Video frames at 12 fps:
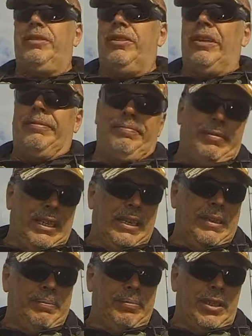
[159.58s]
Right,
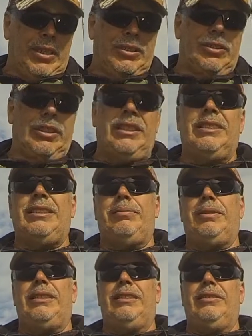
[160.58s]
I was looking at
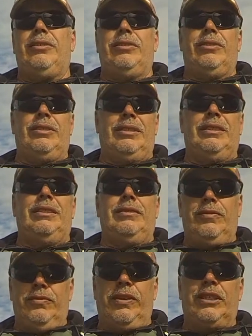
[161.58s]
something on
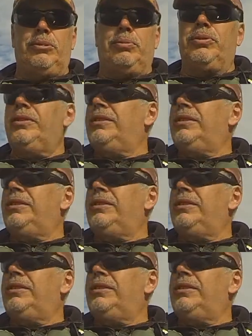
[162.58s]
Facebook